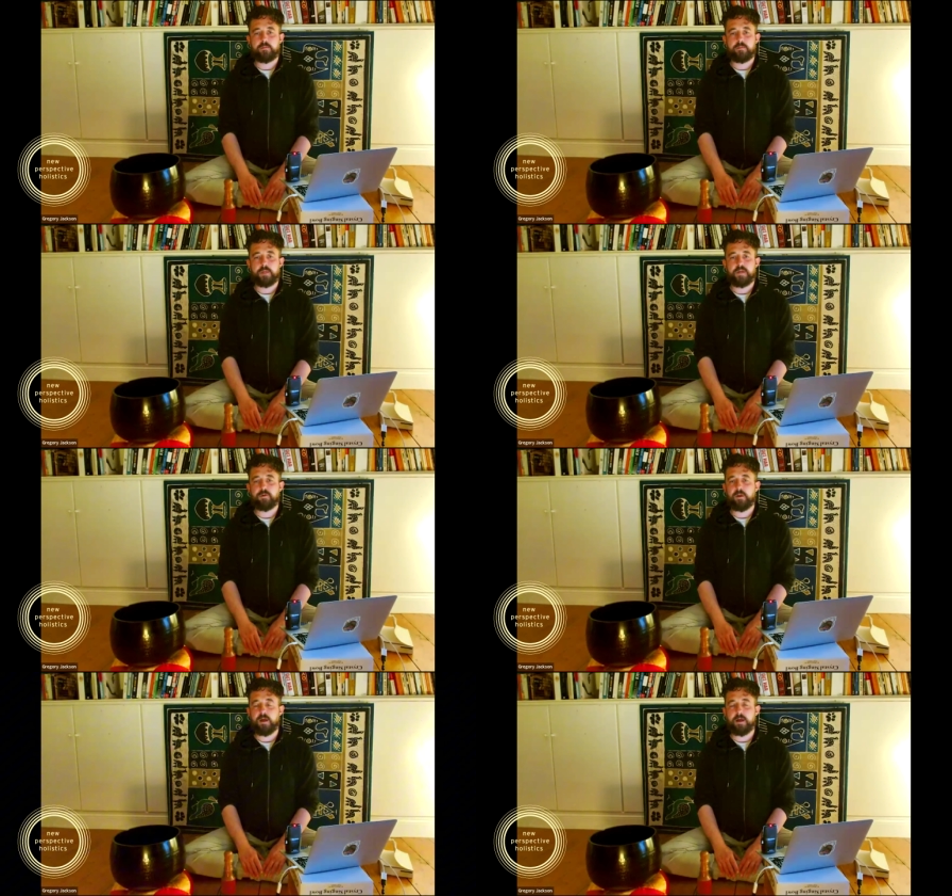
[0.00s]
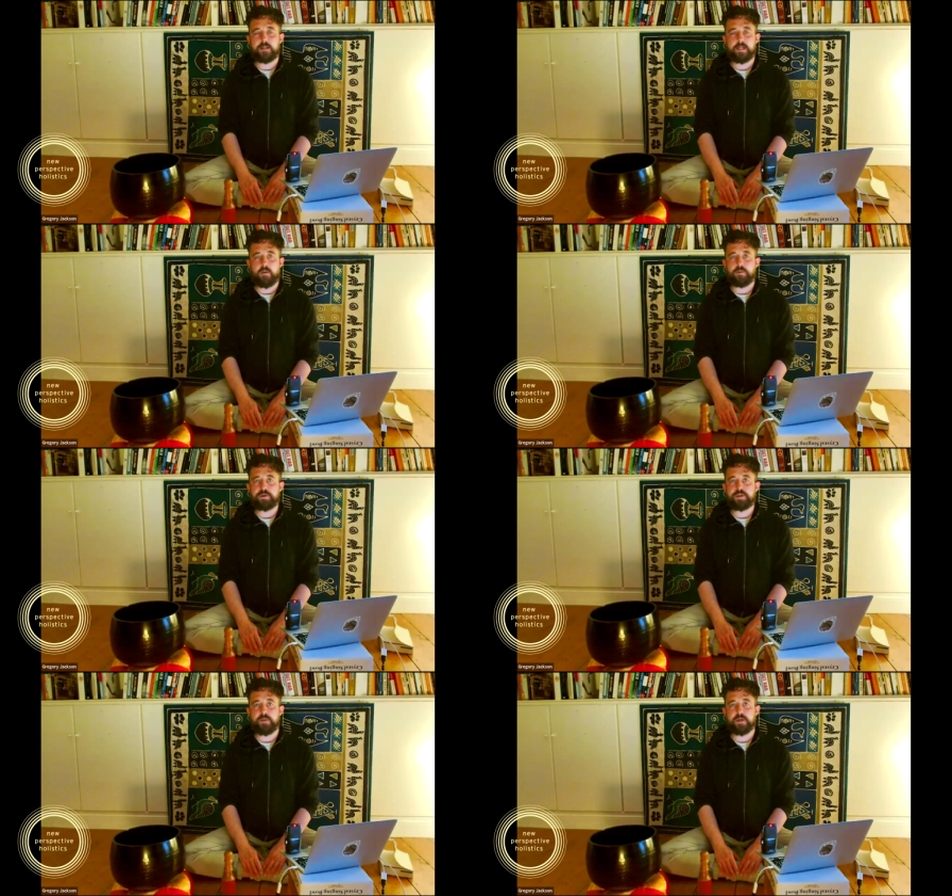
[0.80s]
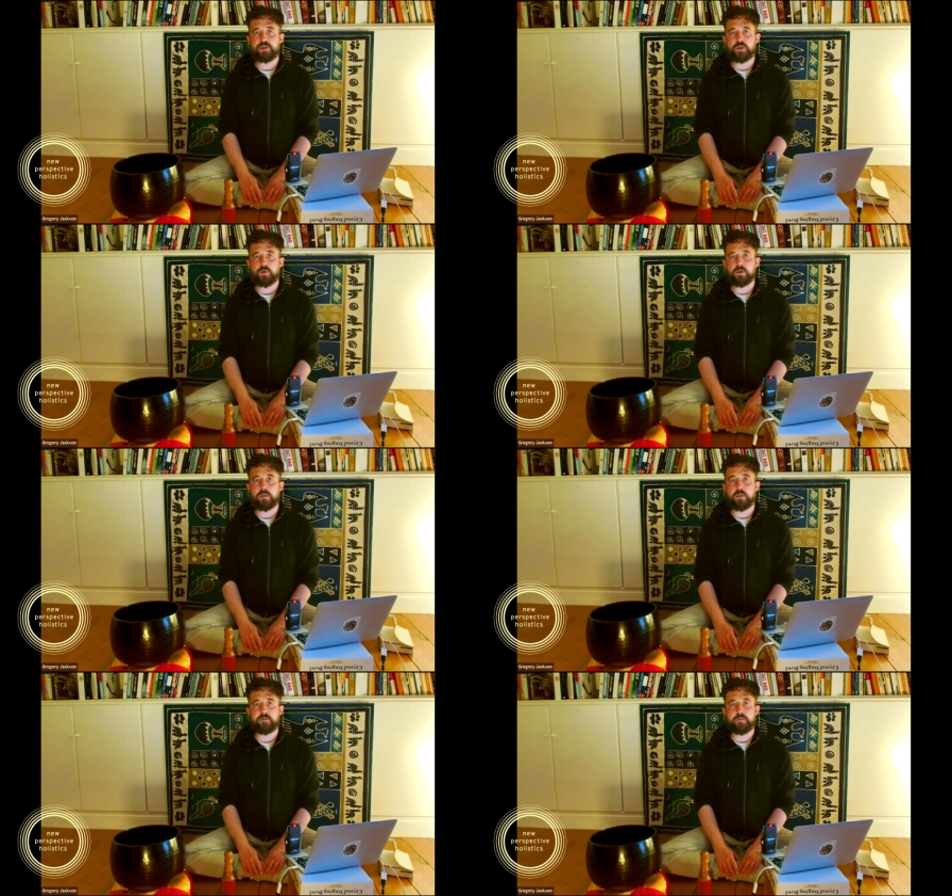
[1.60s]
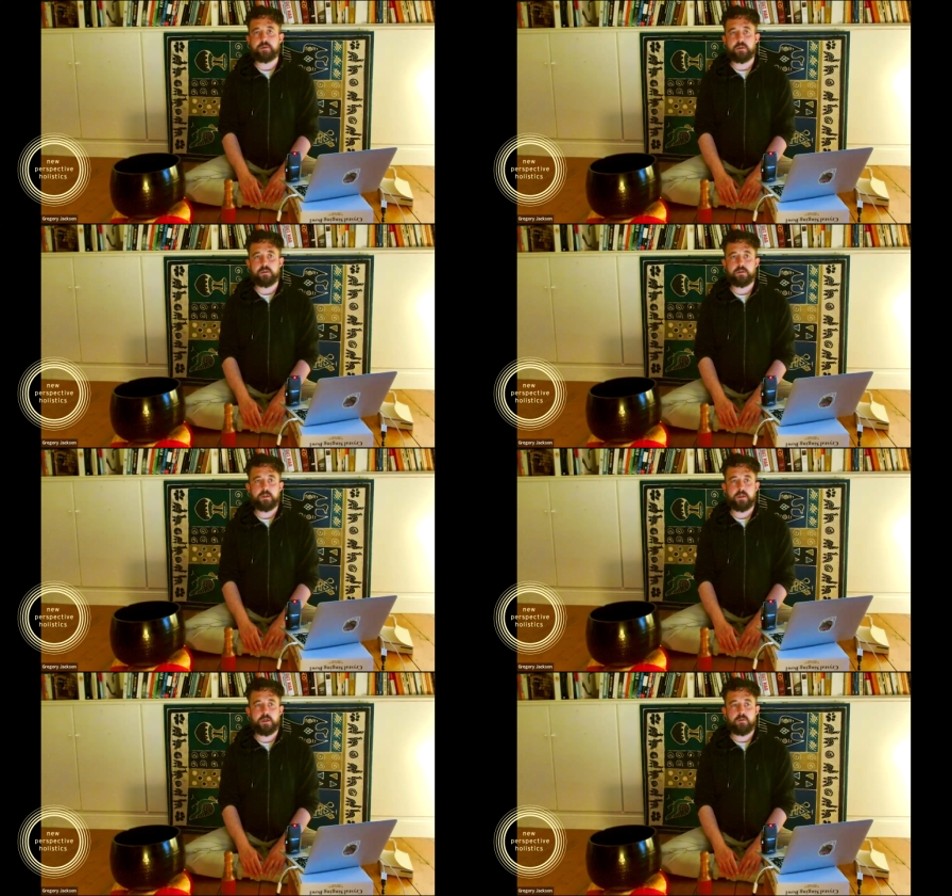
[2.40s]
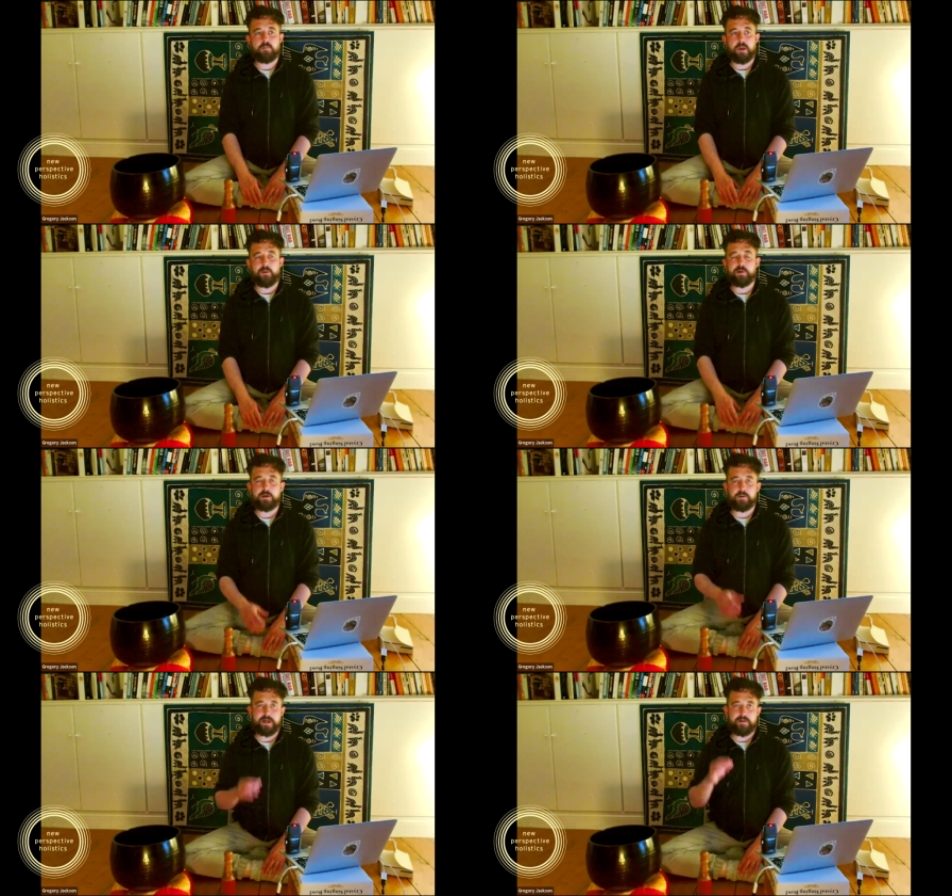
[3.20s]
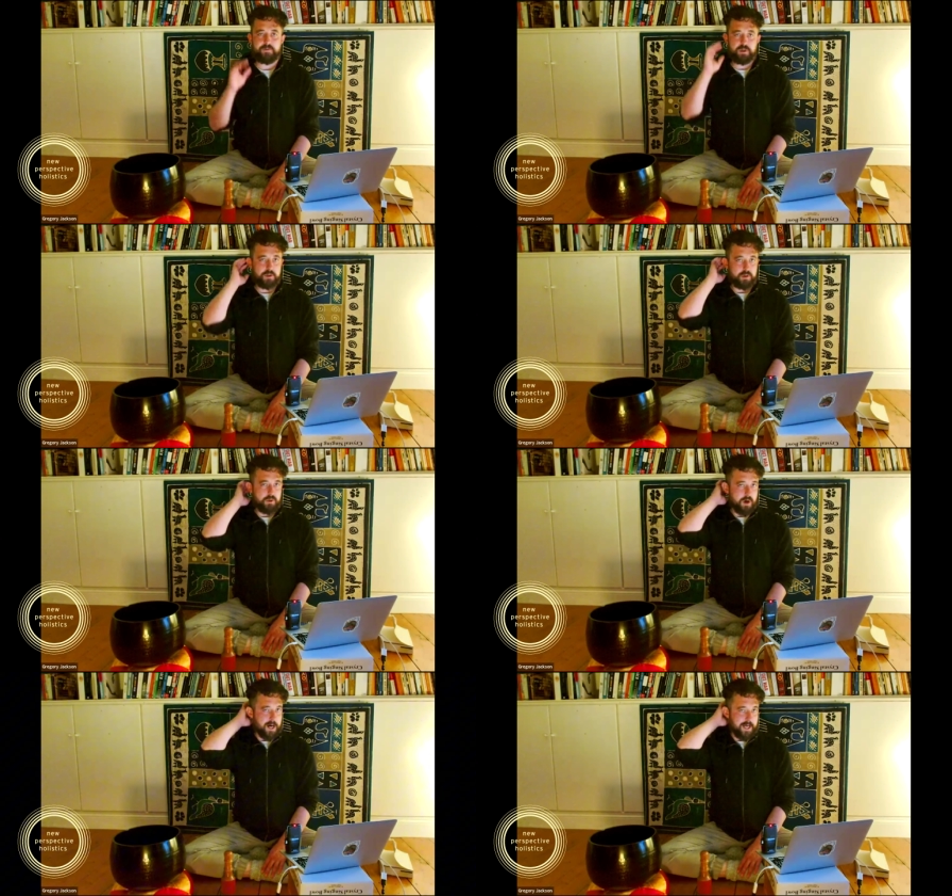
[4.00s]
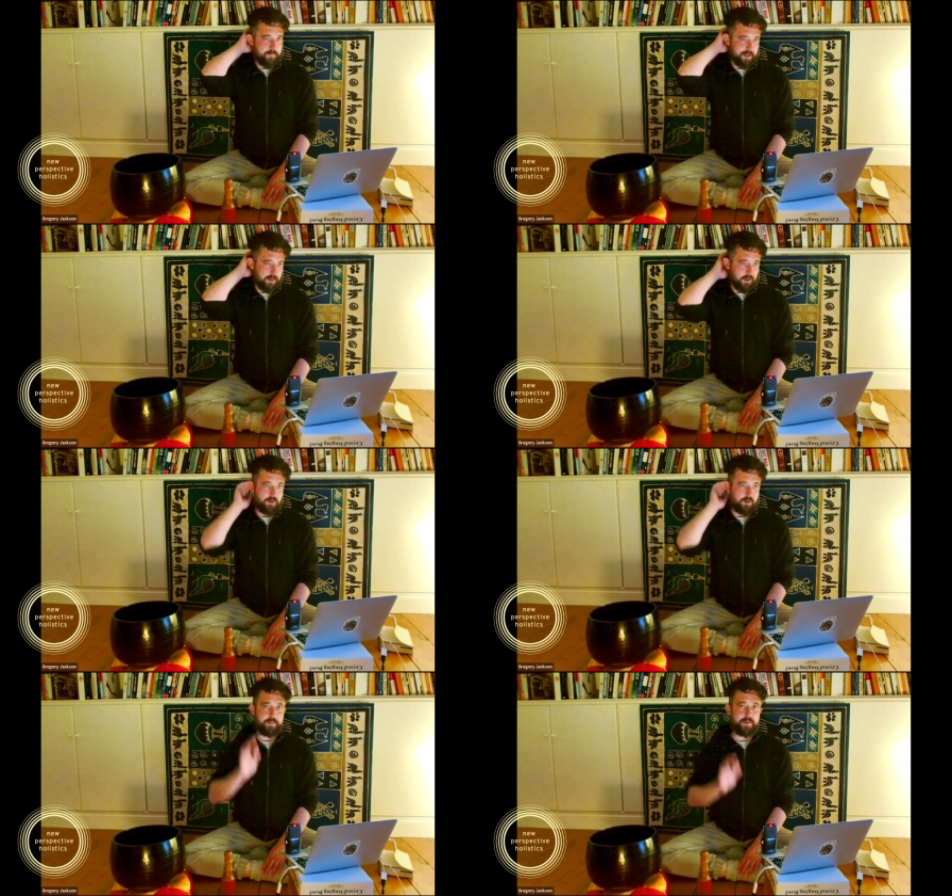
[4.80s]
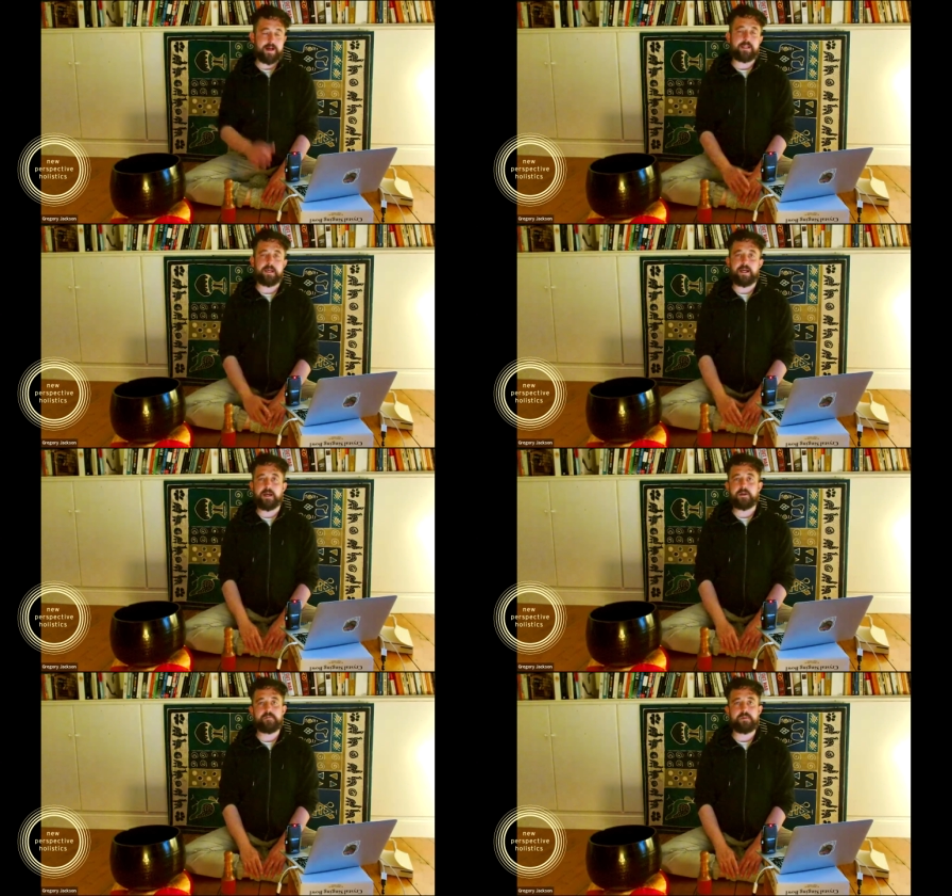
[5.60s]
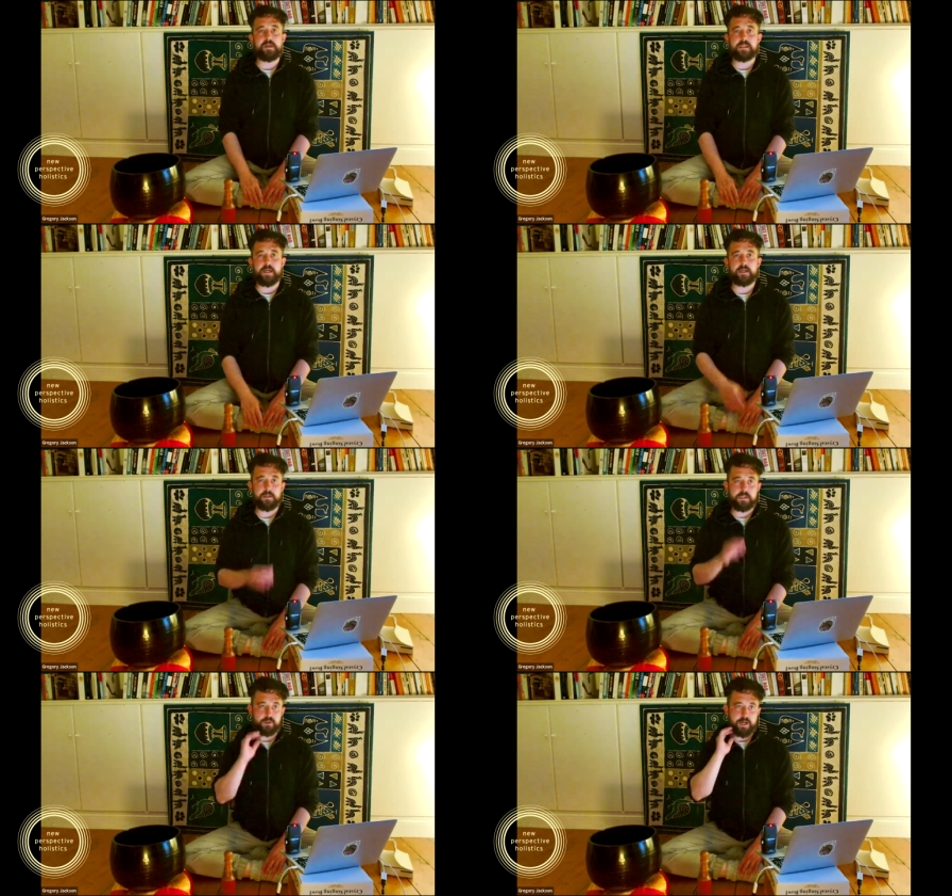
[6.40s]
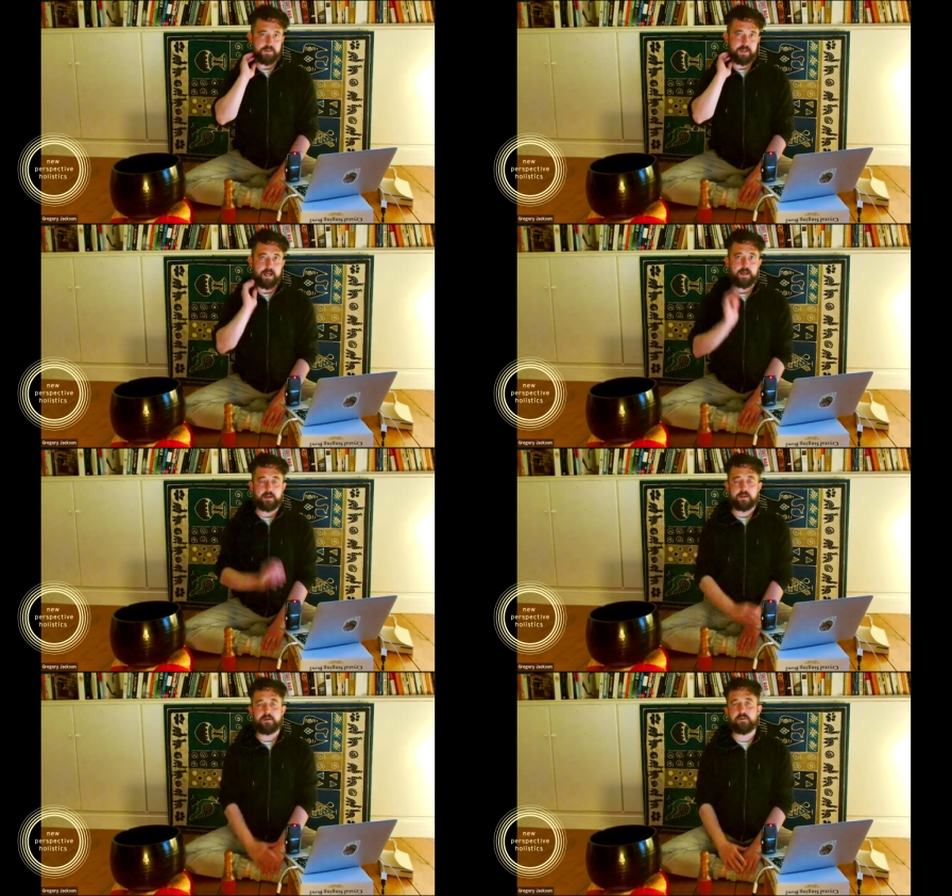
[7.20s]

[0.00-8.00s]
And if we're lying down, we just make sure we're comfortable. Maybe we don't have too high a pillow at the back of the head because that can strain the neck.